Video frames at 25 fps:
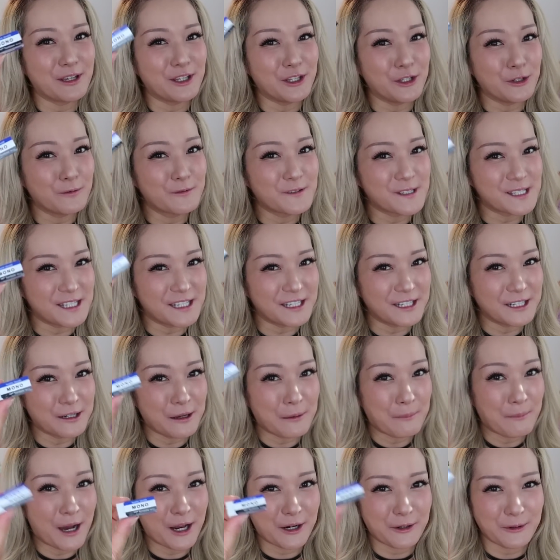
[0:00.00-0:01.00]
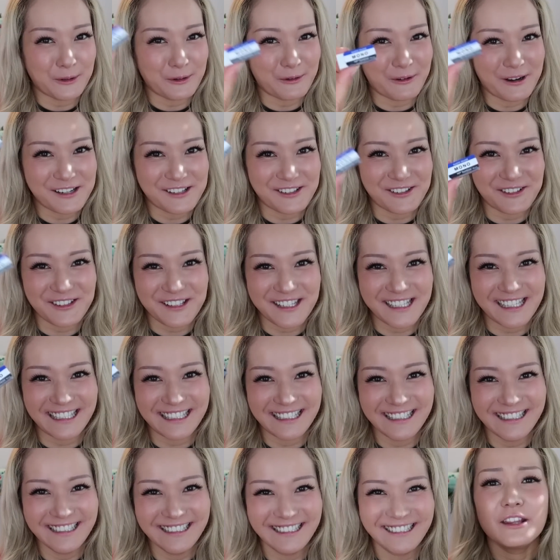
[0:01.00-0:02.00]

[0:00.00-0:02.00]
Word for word: you've seen mono erasers in.